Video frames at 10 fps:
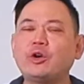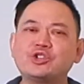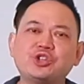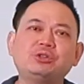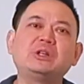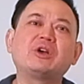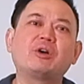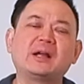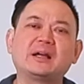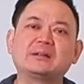your children
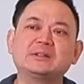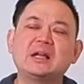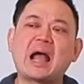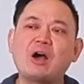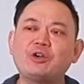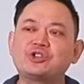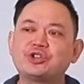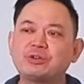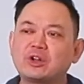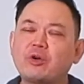
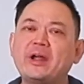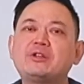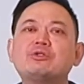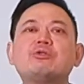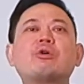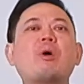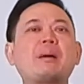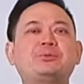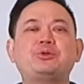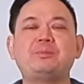going to grow
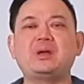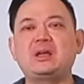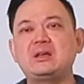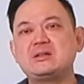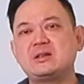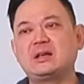up to be,